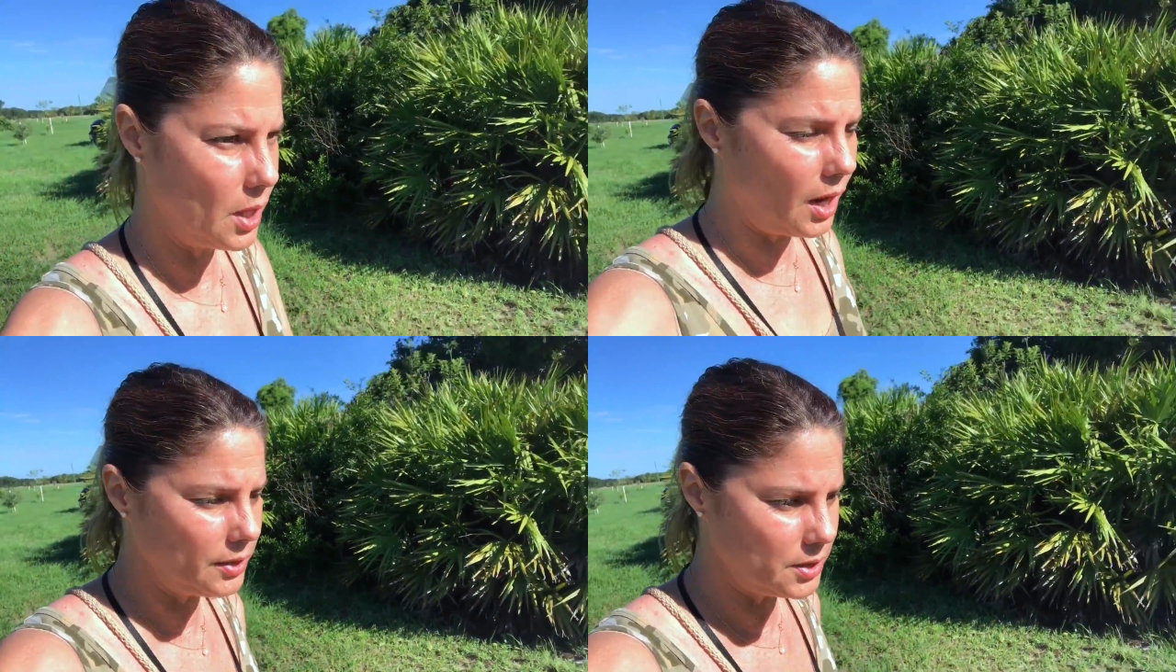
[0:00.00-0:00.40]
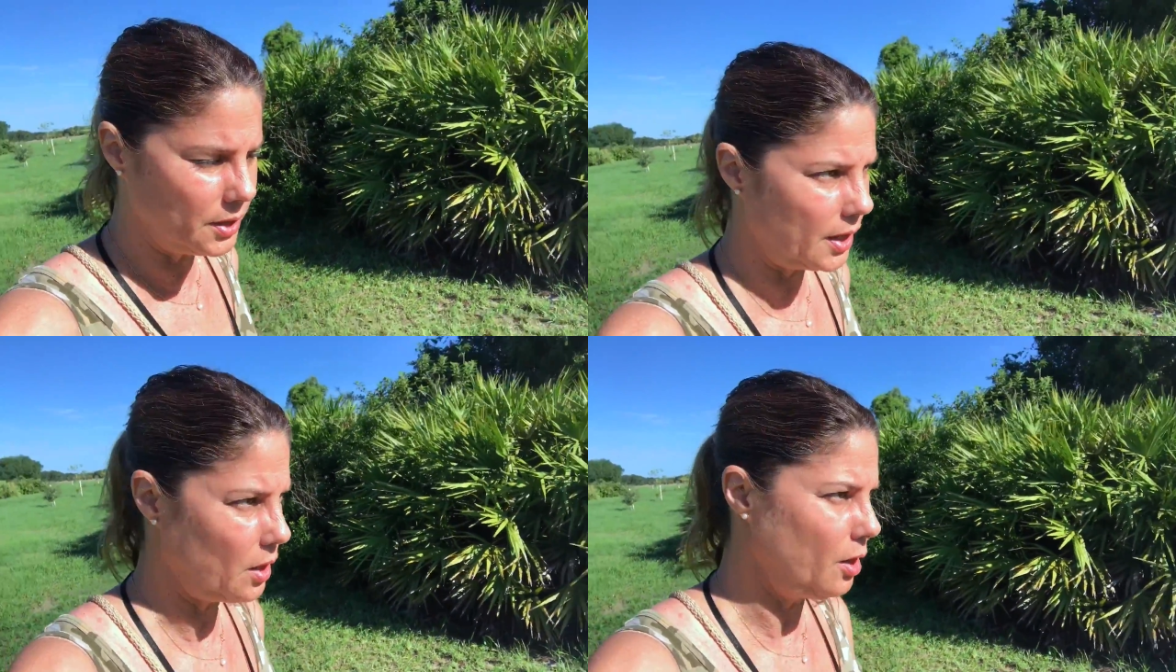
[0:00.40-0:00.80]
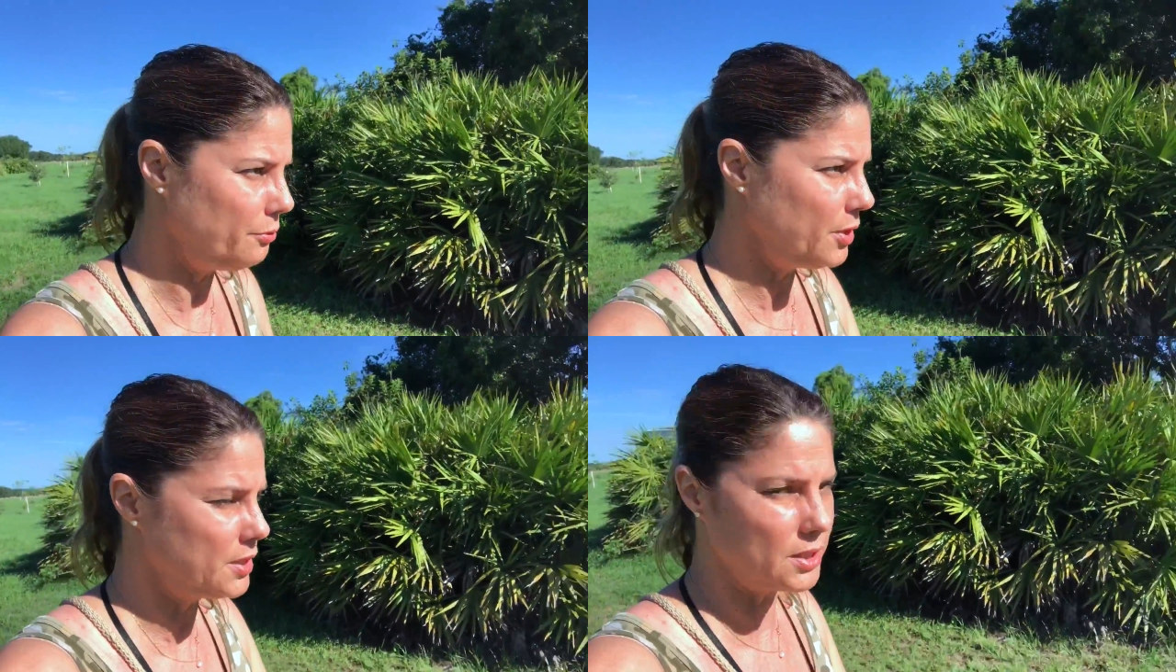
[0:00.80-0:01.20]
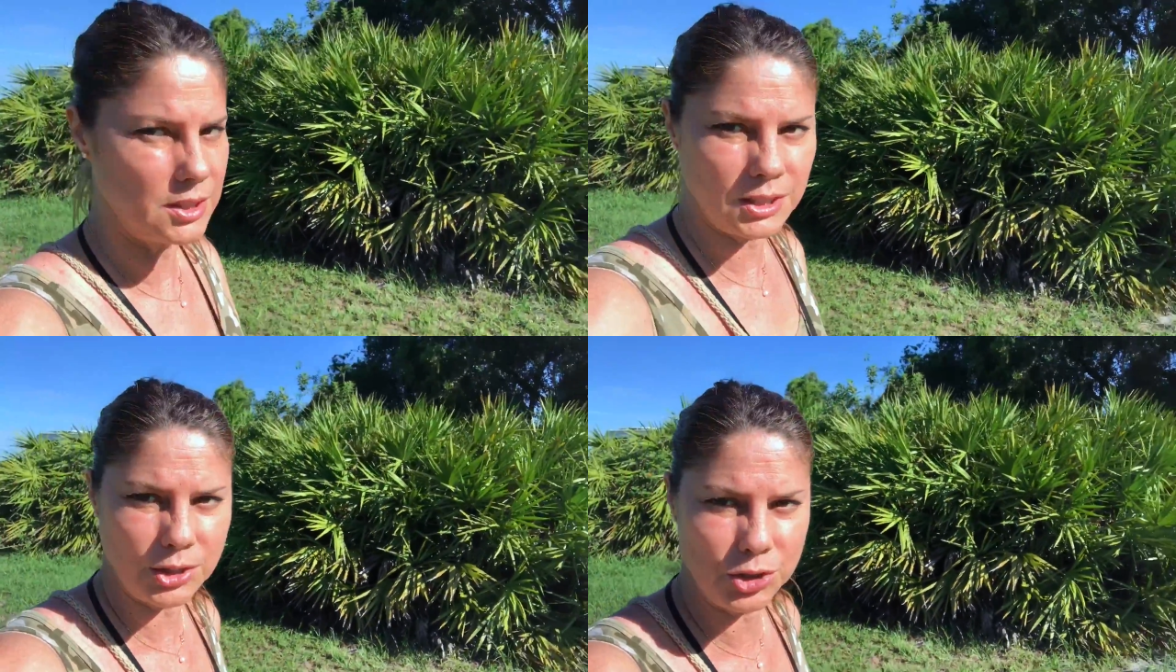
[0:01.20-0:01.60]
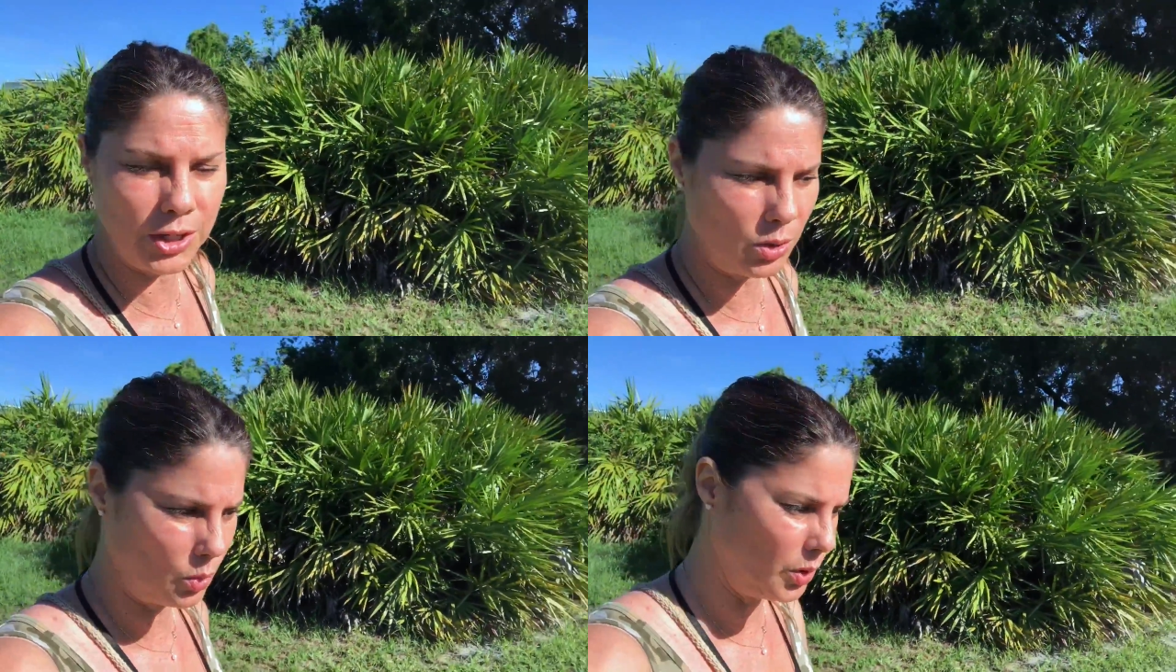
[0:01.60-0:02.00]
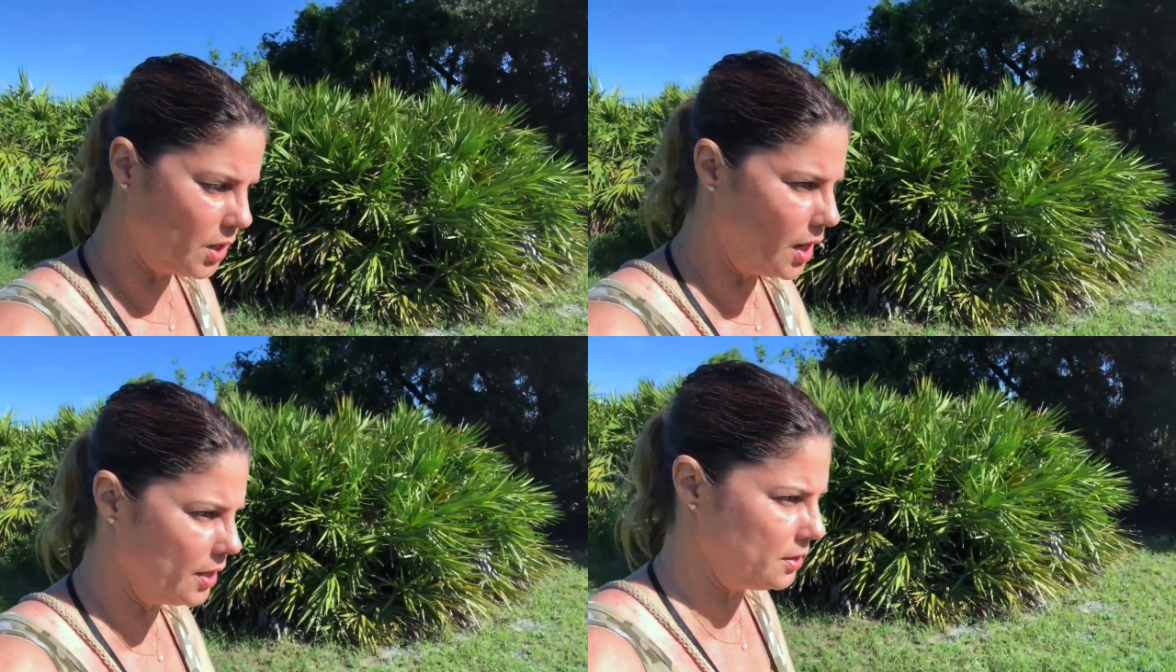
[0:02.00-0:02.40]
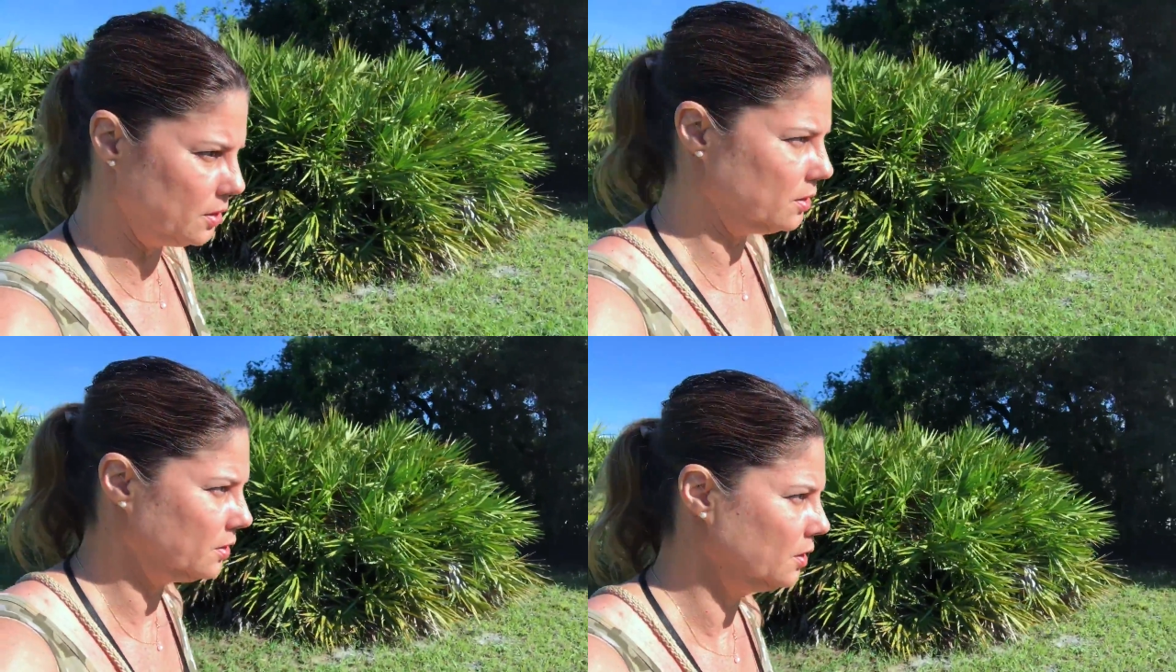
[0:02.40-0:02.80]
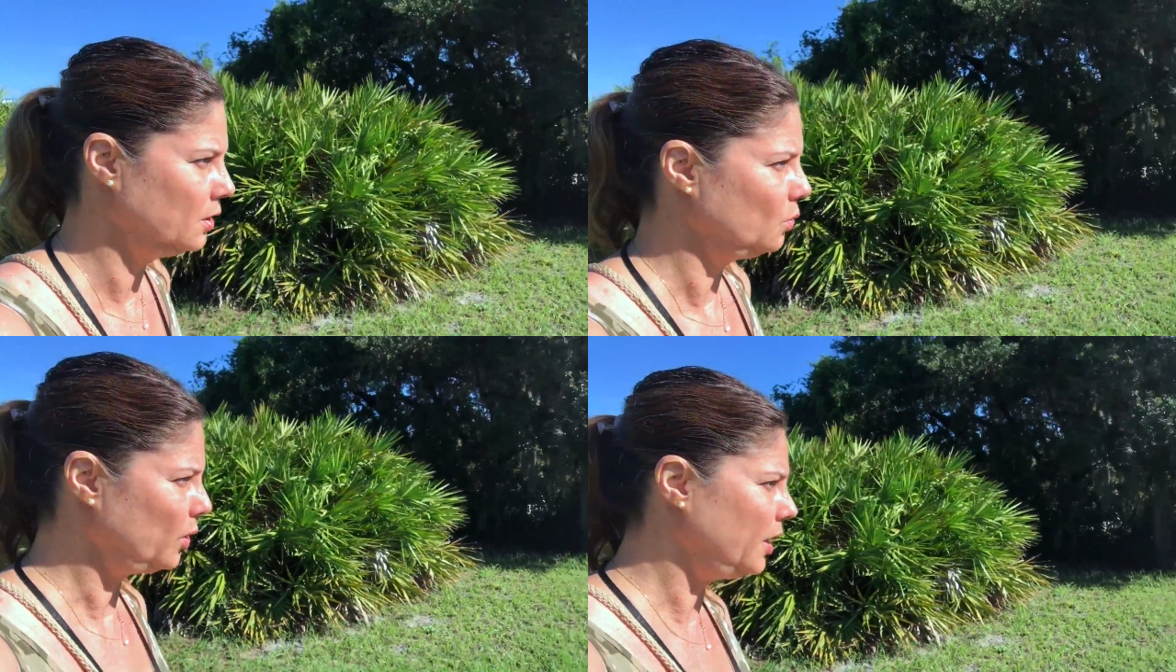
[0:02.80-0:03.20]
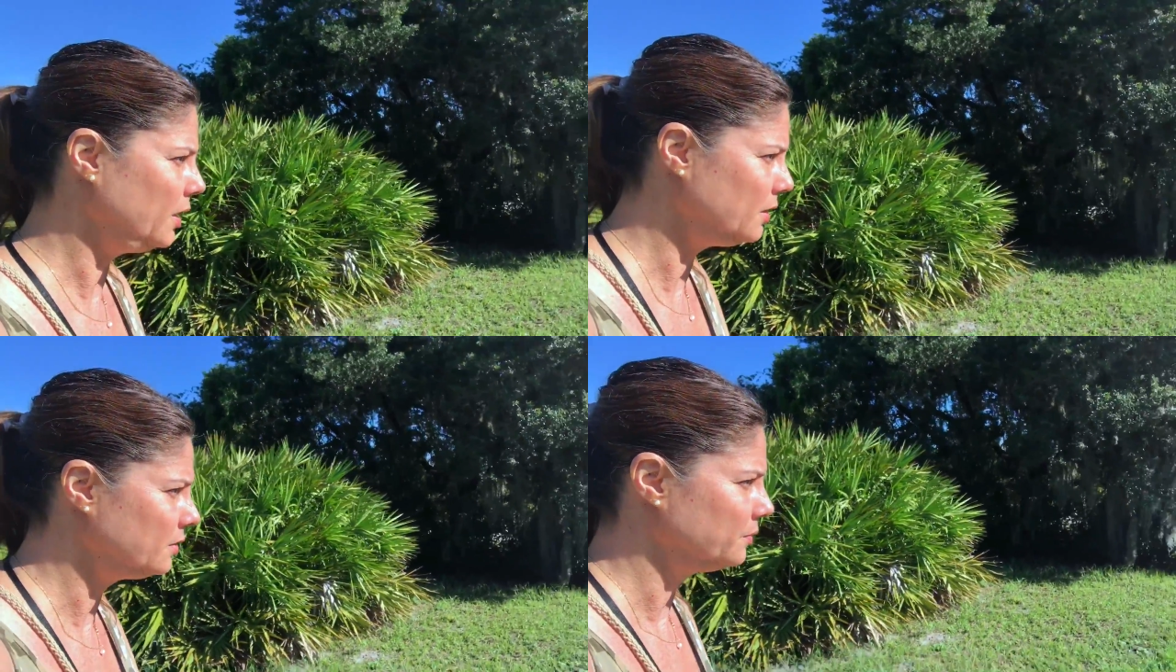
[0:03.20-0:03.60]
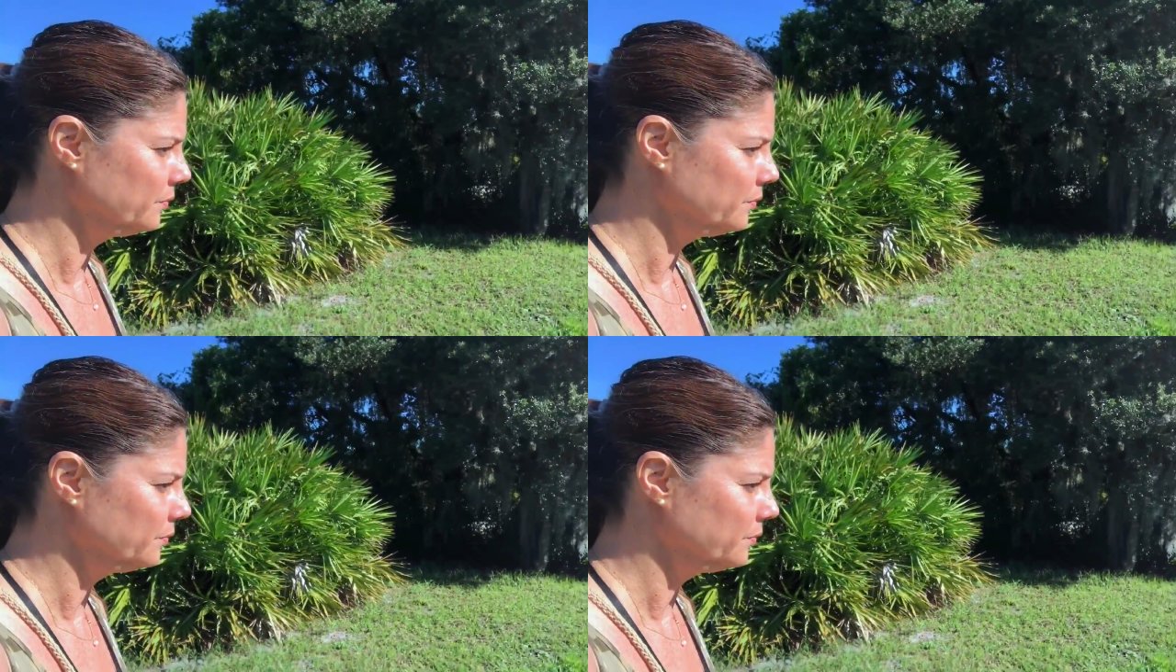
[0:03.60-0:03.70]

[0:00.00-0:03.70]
locked in that R V since yesterday when we got here, right?